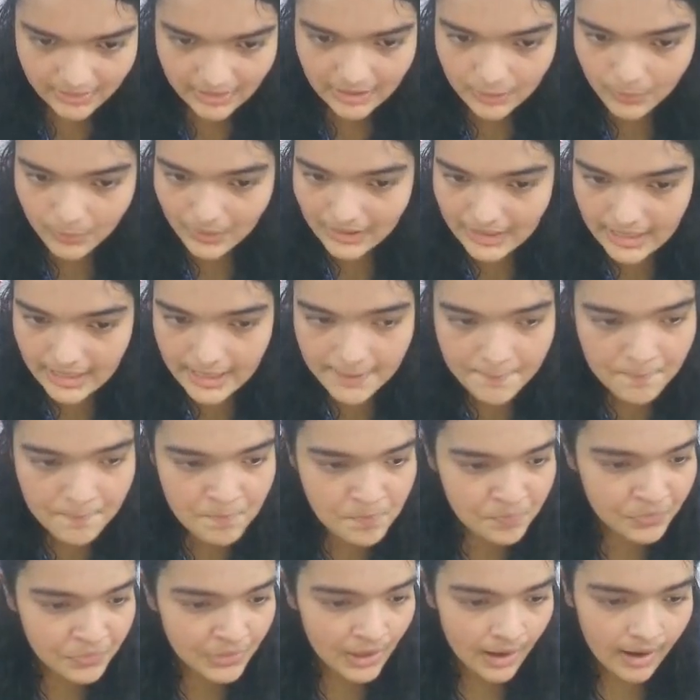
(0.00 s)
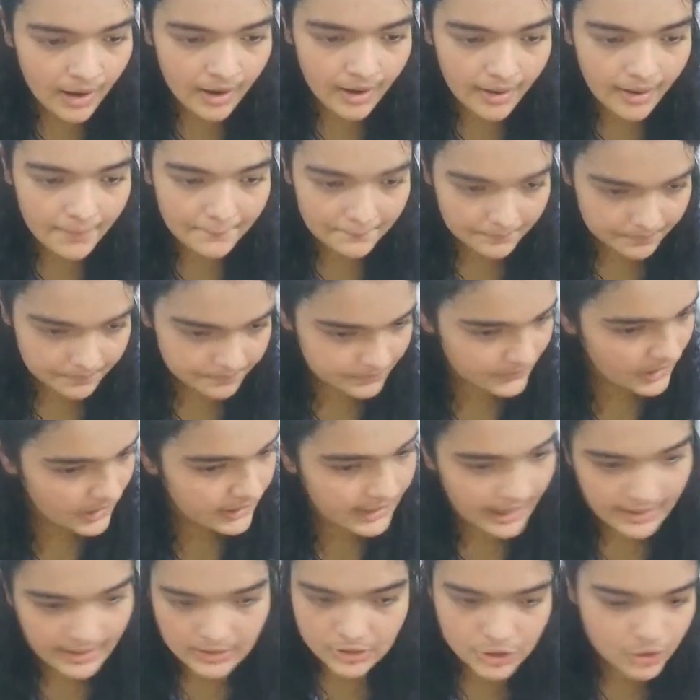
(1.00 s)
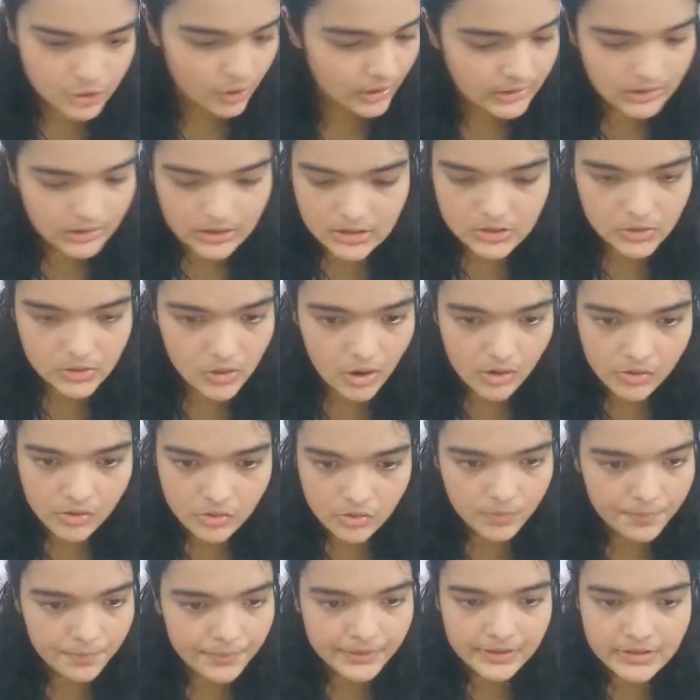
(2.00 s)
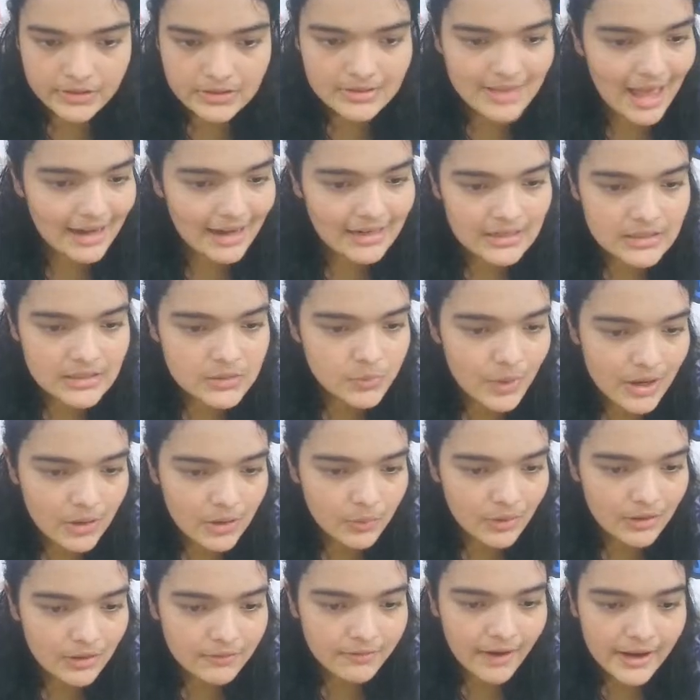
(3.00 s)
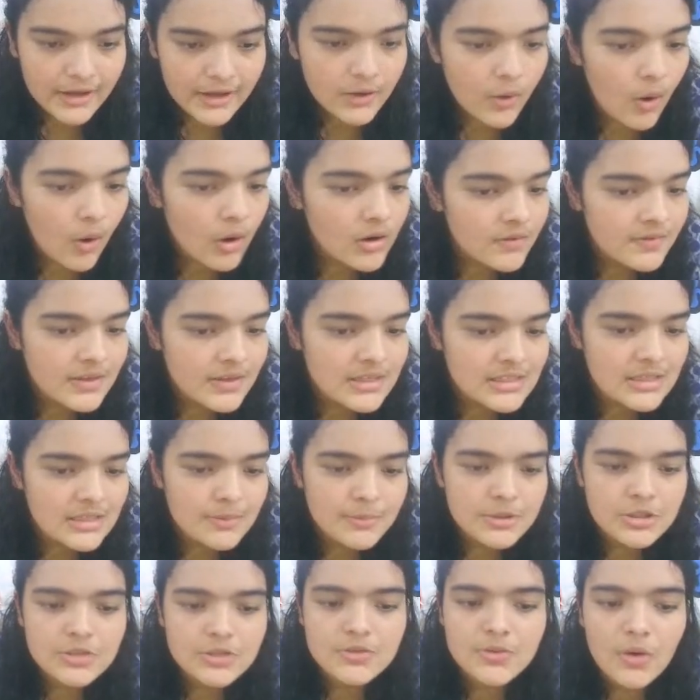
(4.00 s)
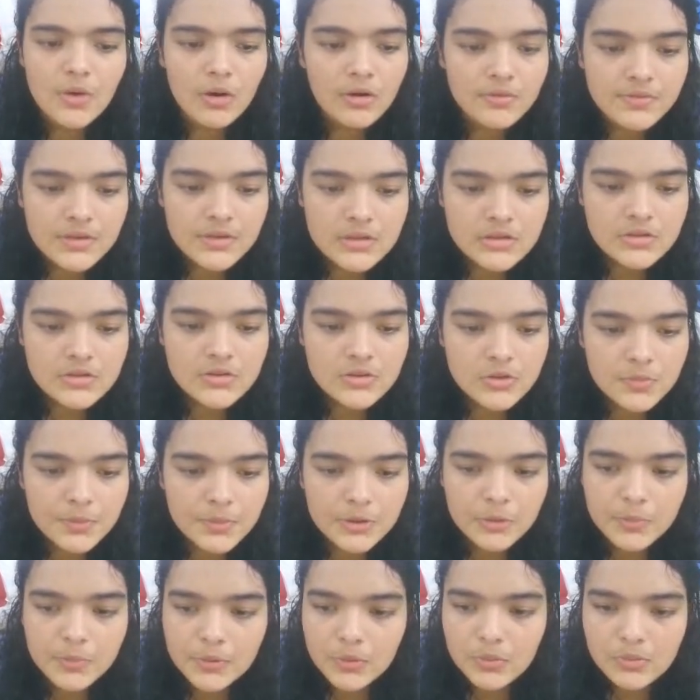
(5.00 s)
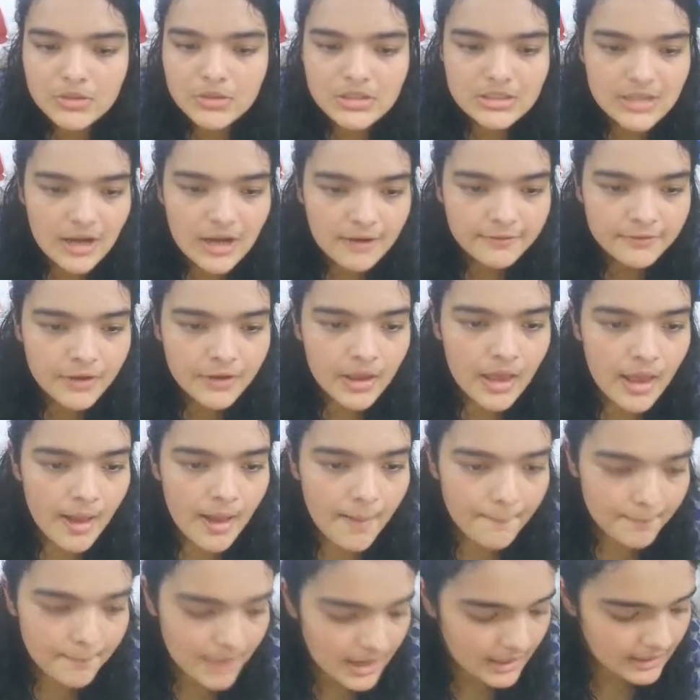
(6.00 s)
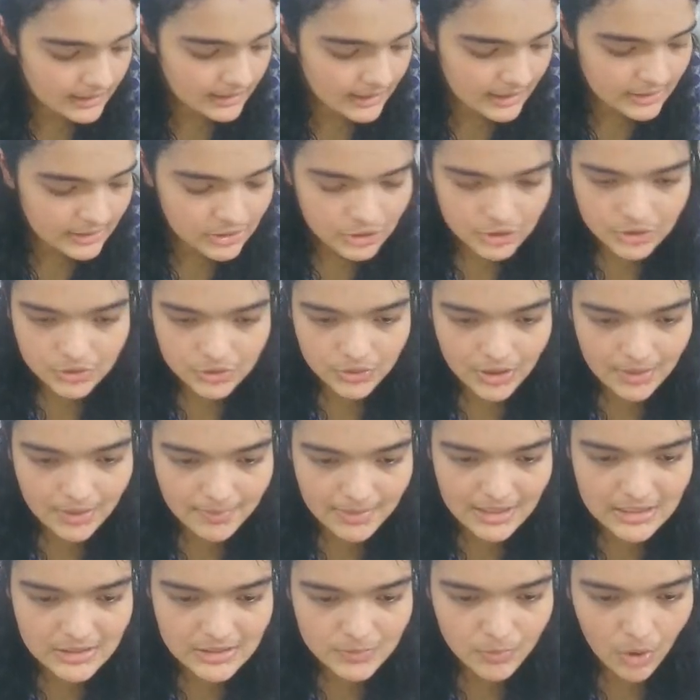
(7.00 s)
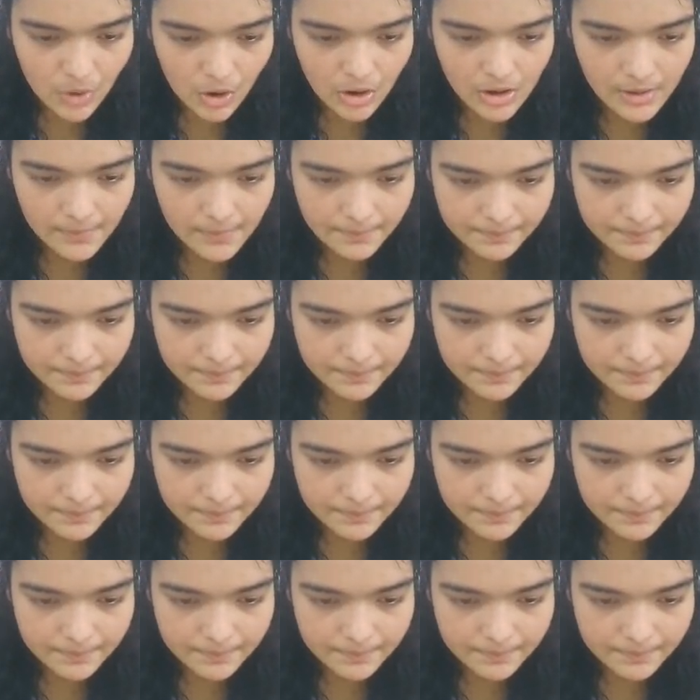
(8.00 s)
quickly. Again, join the Discord group, because that is where you can find all of these images, all of this super duper cool stuff. Make it extremely small,